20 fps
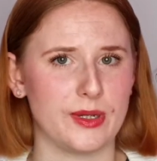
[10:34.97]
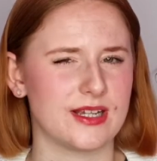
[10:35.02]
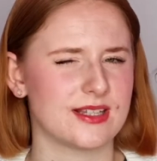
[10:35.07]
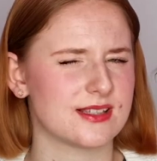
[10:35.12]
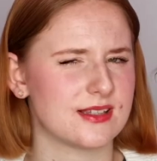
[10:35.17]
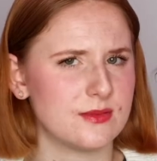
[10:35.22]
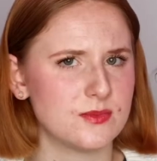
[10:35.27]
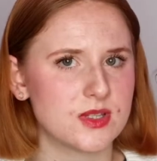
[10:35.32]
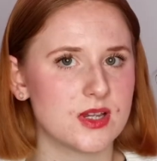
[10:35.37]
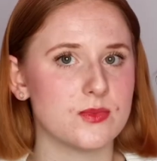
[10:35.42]
because
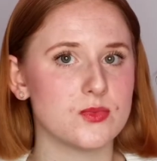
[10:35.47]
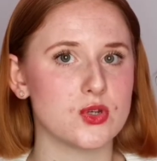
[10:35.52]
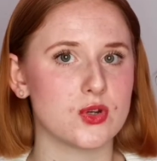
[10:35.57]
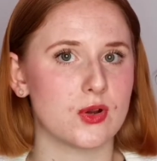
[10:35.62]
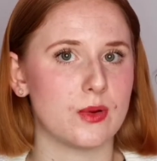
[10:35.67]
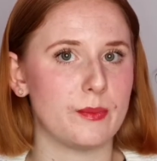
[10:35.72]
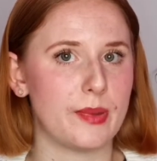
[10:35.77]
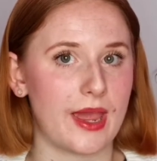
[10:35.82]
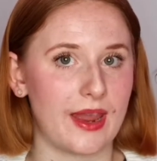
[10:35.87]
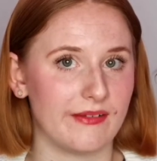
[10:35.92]
sometimes you're
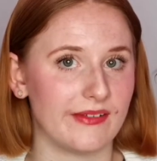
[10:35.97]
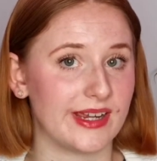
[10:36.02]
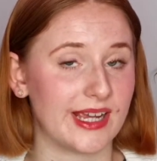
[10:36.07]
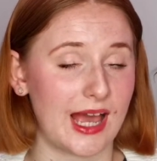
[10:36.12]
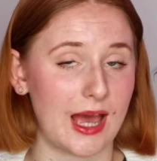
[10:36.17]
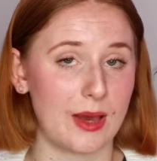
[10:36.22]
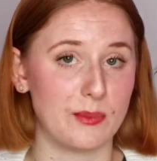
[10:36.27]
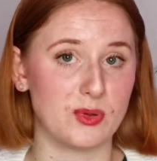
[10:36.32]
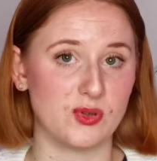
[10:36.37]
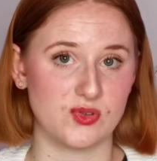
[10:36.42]
comparing
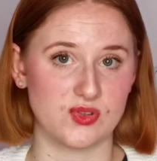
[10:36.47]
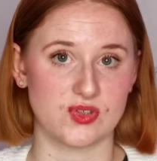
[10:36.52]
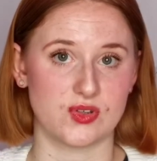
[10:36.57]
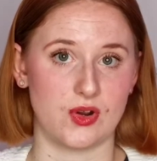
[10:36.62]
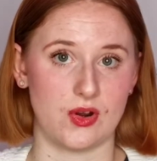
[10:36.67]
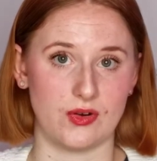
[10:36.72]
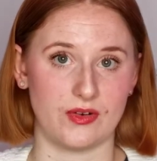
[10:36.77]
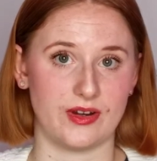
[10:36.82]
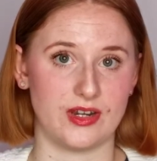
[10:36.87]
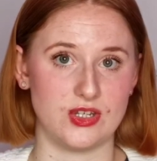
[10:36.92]
apples
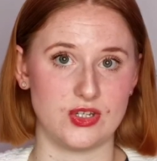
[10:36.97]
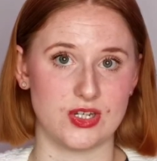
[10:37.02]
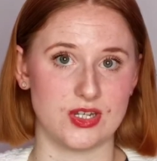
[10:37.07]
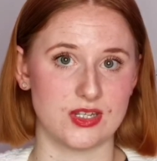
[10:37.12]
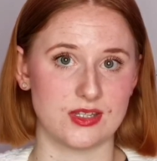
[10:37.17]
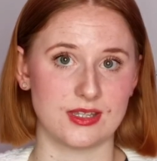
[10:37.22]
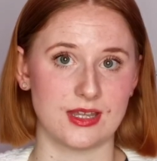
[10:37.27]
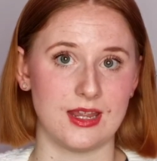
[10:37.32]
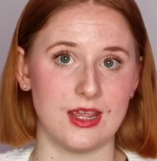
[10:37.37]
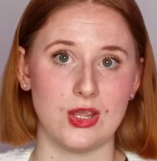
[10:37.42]
to
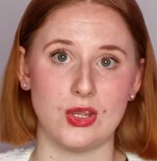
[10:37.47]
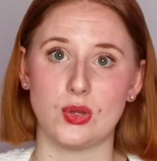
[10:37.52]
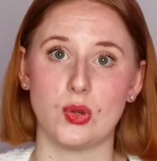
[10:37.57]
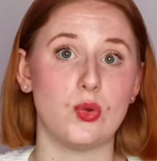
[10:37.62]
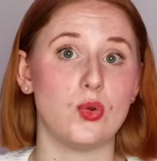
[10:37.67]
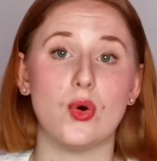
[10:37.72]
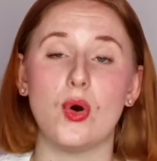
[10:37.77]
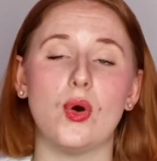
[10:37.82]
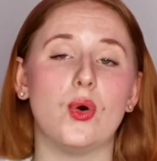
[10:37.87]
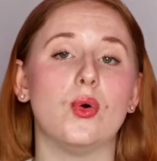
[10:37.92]
oranges.
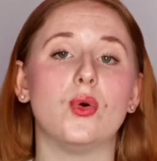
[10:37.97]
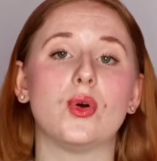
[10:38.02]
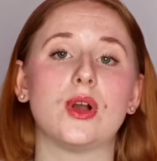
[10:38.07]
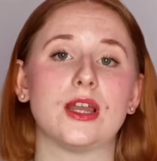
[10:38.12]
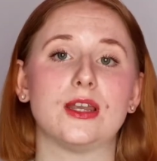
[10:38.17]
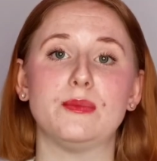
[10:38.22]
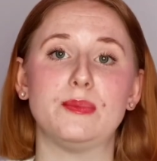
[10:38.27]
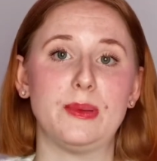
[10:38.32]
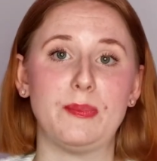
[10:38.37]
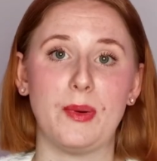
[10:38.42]
You're not all
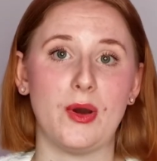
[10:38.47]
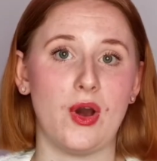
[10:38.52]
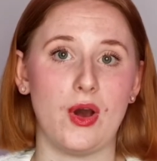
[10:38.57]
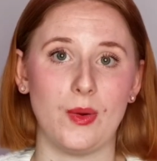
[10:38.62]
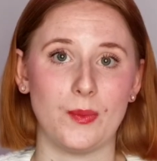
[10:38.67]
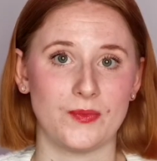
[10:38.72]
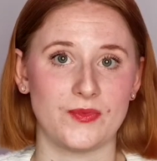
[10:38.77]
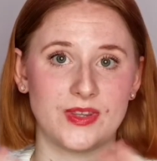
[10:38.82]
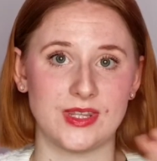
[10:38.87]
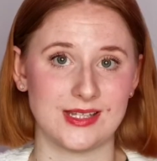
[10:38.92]
going to be put
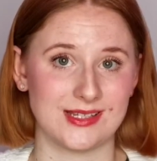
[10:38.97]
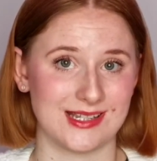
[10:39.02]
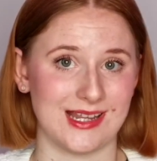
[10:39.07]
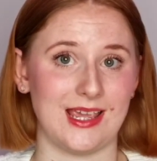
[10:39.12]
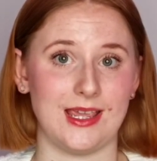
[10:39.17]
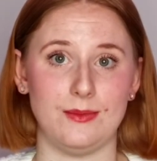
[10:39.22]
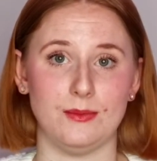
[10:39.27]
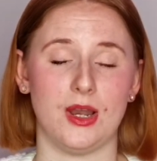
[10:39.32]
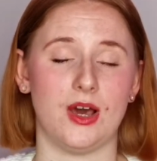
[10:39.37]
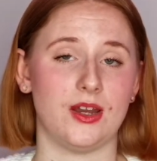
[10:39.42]
up for the
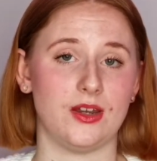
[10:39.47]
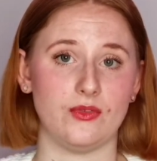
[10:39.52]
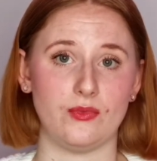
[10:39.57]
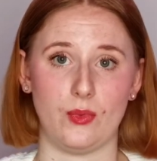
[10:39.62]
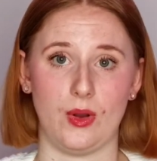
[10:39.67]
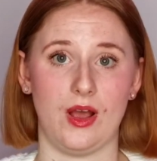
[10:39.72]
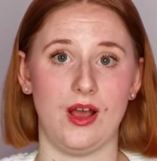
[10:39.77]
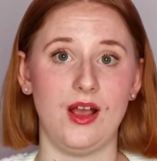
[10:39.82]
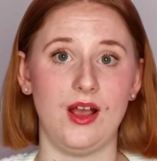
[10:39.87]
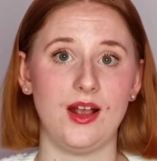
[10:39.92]
same line of
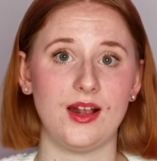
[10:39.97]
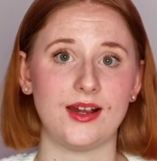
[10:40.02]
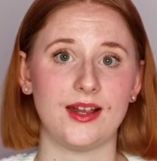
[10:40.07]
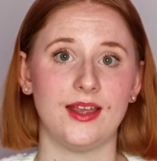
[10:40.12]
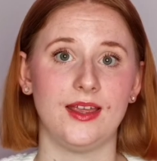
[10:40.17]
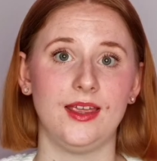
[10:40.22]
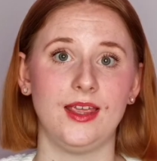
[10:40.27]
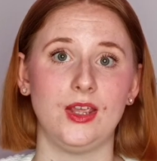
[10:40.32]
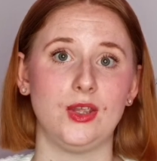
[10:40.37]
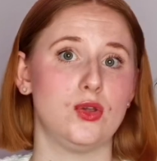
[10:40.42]
work.
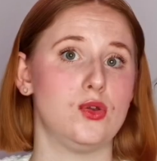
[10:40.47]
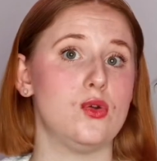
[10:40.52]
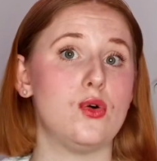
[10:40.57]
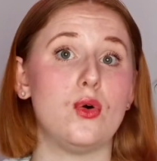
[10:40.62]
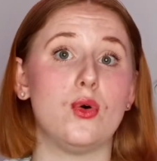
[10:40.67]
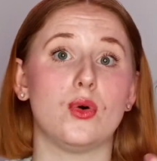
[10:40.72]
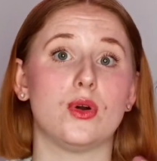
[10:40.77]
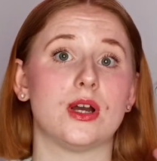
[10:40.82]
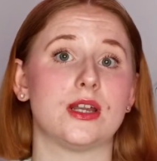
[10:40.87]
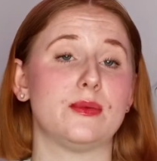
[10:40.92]
You're not
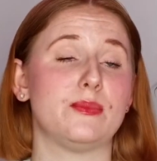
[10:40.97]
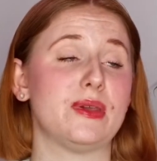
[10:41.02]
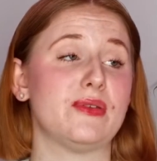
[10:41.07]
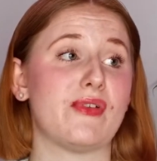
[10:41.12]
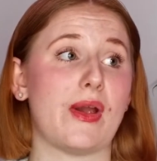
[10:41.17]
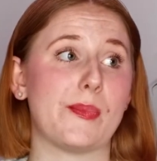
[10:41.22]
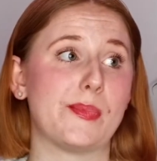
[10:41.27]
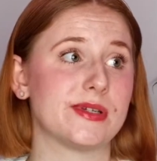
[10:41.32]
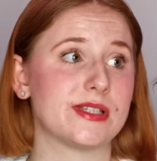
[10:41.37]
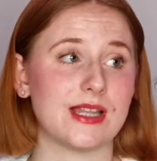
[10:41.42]
all going to be
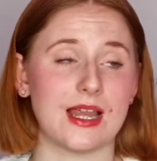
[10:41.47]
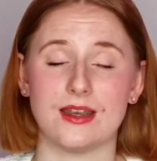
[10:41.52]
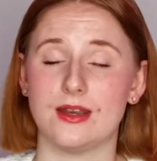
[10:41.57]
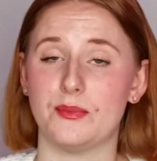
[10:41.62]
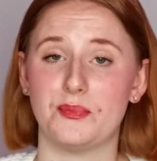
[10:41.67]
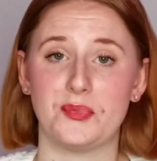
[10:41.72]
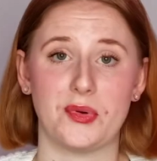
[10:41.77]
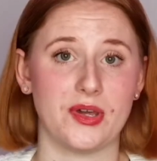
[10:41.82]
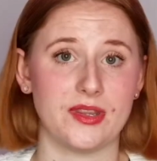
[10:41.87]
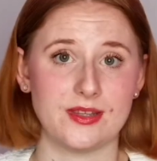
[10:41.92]

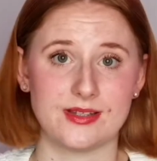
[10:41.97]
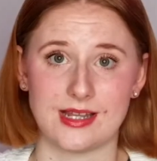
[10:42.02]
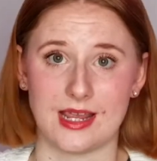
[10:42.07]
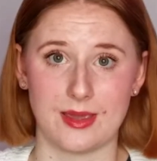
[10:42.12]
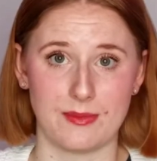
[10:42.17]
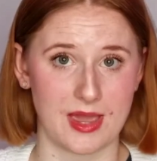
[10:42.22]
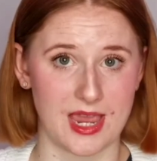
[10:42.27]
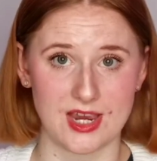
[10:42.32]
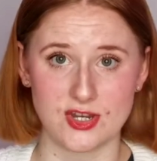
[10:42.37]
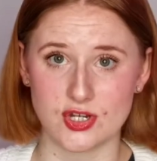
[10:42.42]
represented by the
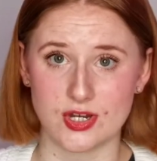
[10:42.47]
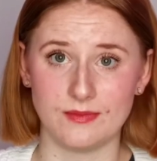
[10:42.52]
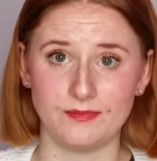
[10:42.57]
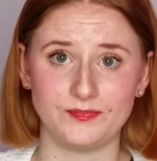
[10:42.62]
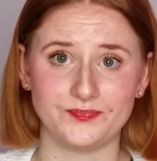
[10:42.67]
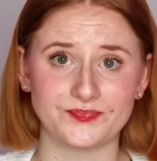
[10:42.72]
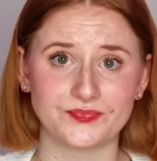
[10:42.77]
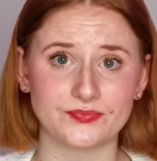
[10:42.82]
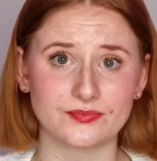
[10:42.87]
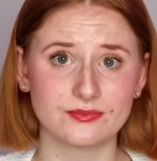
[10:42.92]
same
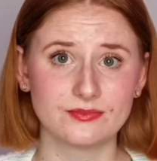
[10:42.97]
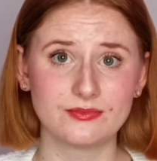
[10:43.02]
agent.